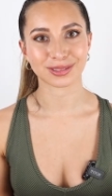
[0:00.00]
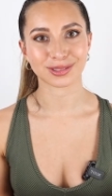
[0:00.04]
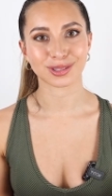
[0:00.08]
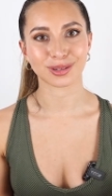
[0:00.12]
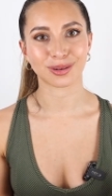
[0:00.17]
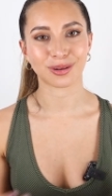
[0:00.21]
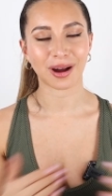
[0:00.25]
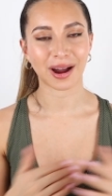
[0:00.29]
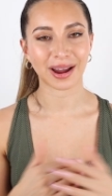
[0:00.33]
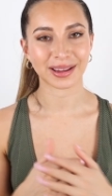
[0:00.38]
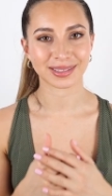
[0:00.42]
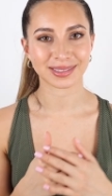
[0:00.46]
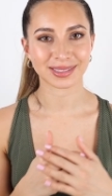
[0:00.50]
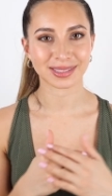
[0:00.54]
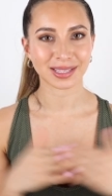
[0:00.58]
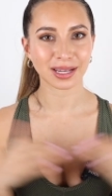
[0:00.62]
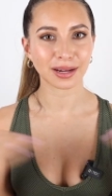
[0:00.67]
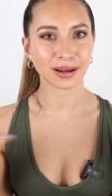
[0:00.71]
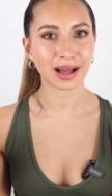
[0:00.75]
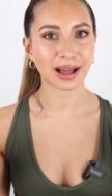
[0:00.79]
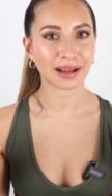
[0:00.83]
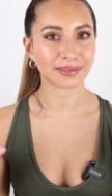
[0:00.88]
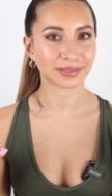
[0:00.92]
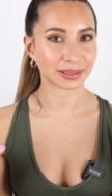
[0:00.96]
So I
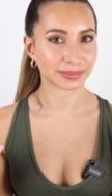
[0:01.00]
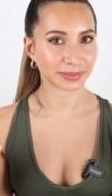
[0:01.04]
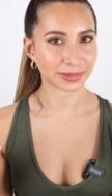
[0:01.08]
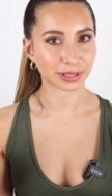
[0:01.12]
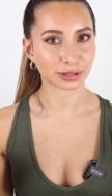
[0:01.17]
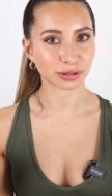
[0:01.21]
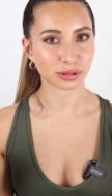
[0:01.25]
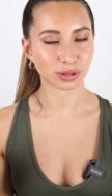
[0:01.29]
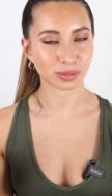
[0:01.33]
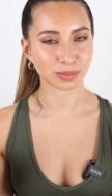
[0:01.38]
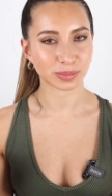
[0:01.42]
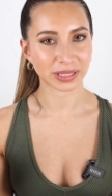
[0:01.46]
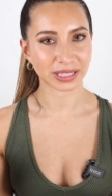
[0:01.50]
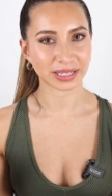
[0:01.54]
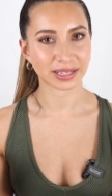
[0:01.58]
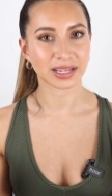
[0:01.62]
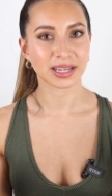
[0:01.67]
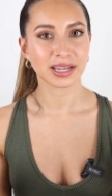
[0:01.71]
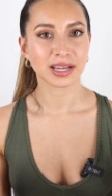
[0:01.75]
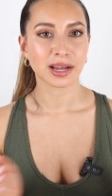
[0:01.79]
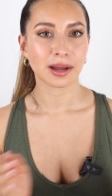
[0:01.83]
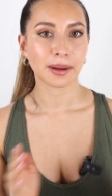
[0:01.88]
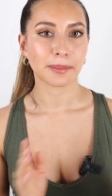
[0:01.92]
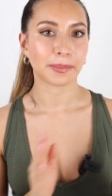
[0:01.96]
still have the middle split,
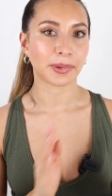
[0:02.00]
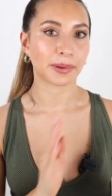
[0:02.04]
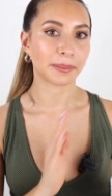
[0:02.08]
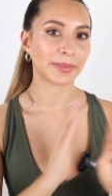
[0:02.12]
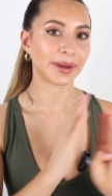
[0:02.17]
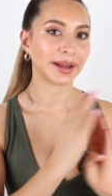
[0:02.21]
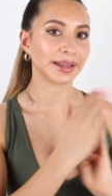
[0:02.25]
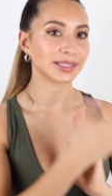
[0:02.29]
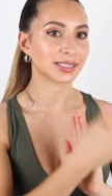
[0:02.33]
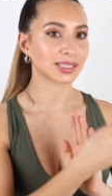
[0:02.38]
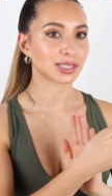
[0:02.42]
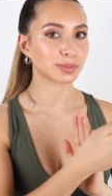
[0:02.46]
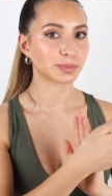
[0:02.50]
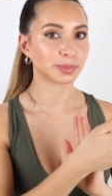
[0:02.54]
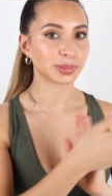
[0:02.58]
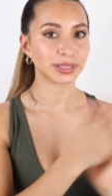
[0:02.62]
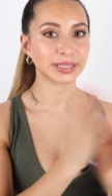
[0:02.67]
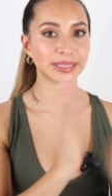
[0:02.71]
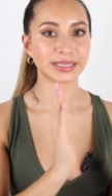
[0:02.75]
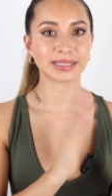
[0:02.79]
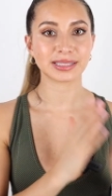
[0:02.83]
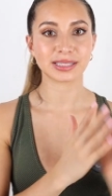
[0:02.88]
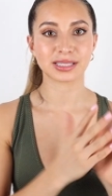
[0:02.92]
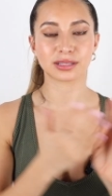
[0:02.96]
but my
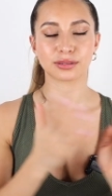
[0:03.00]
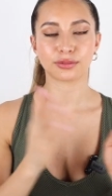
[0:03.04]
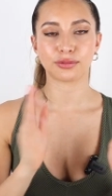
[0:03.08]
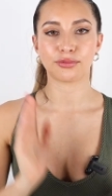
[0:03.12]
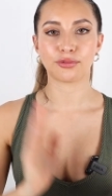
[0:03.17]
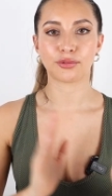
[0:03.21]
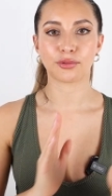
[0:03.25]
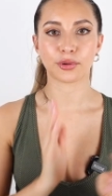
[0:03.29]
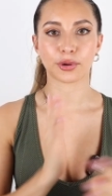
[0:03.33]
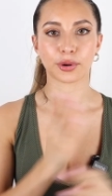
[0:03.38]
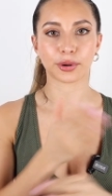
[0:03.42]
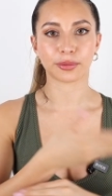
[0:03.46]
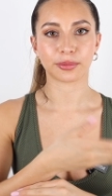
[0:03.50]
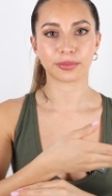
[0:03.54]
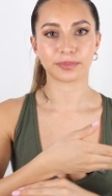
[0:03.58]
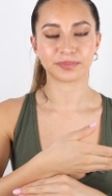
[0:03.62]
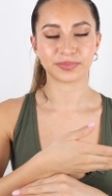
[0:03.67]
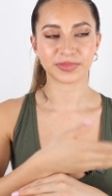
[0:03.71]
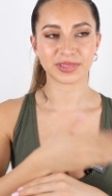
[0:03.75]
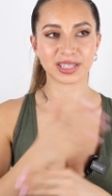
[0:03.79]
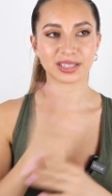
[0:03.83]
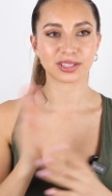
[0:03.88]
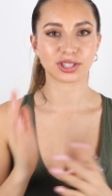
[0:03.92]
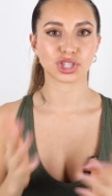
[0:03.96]
splits for
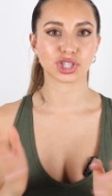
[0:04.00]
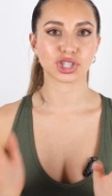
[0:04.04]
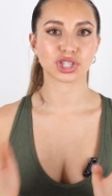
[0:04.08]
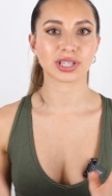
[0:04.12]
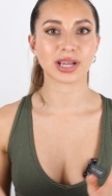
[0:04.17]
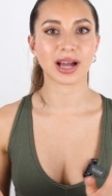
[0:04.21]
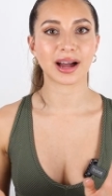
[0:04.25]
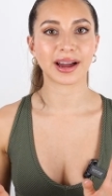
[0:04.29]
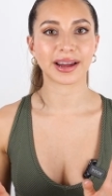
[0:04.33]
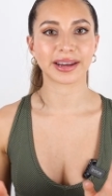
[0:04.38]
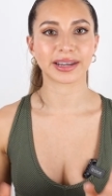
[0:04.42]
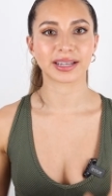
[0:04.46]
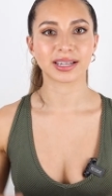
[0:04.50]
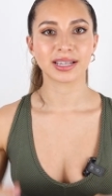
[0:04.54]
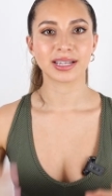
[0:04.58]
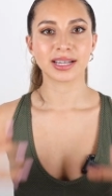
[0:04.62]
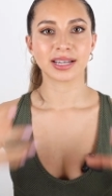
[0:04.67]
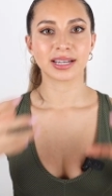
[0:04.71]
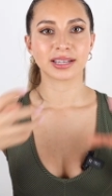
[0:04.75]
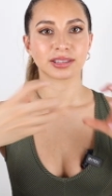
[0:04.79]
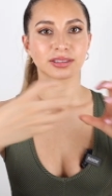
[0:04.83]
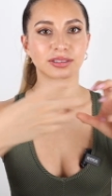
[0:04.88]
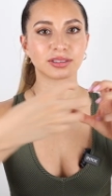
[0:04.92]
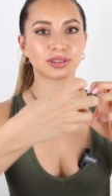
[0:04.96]
each side,
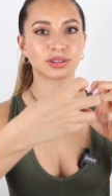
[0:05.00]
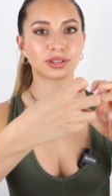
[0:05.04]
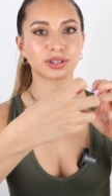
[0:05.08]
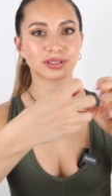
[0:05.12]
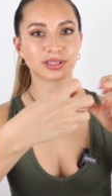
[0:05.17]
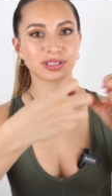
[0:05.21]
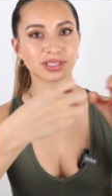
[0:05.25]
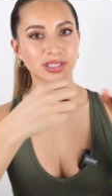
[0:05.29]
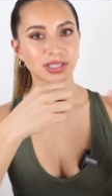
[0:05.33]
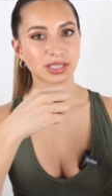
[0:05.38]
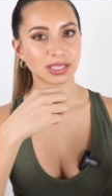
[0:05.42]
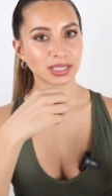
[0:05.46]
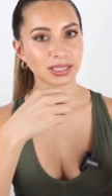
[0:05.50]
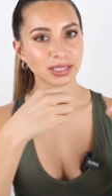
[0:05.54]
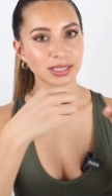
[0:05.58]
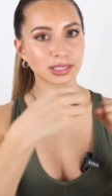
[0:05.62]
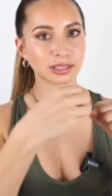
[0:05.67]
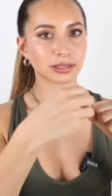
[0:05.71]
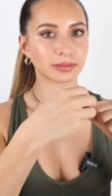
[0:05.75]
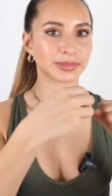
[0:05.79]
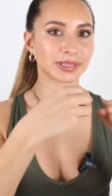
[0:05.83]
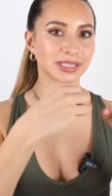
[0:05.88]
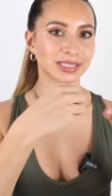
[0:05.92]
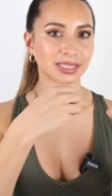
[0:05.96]
they're still a
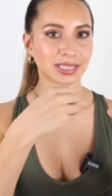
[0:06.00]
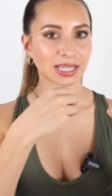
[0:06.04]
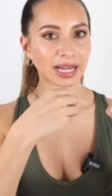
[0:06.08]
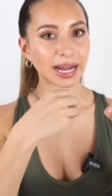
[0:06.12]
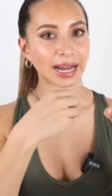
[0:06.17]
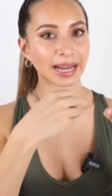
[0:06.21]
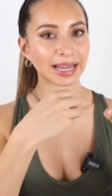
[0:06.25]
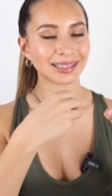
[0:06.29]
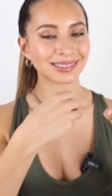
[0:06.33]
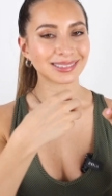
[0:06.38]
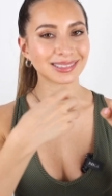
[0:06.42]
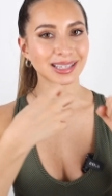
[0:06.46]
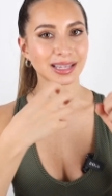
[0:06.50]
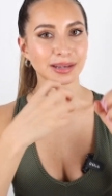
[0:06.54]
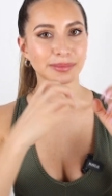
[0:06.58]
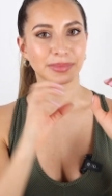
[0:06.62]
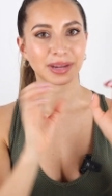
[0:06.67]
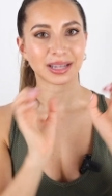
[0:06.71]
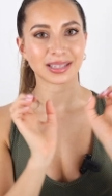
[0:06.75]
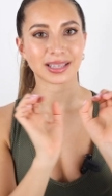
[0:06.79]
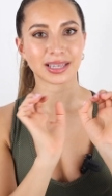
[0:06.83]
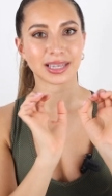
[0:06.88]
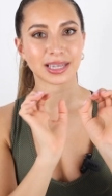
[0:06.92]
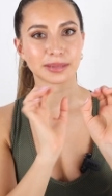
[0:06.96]
little bit tight and
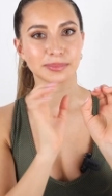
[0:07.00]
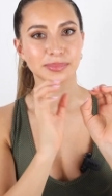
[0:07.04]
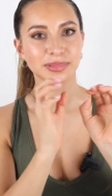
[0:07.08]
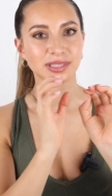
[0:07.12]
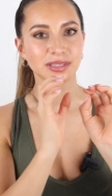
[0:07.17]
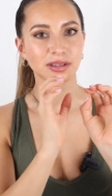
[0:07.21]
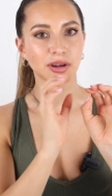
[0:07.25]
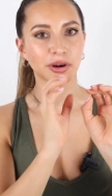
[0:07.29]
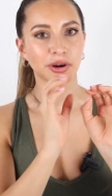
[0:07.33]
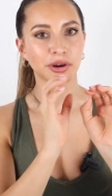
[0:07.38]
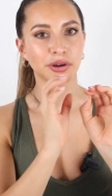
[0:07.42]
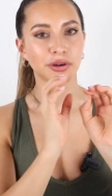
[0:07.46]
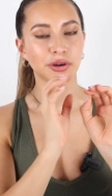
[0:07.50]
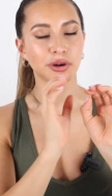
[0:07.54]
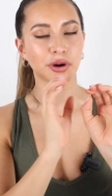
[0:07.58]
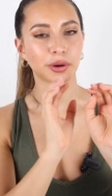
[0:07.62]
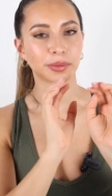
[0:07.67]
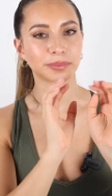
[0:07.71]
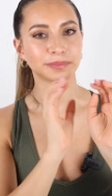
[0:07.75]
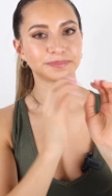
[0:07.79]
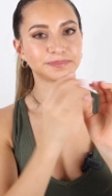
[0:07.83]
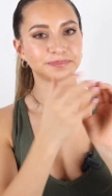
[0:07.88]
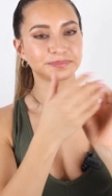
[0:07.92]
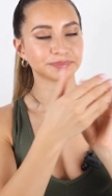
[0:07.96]
my hips are
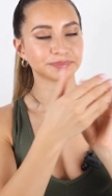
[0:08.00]
not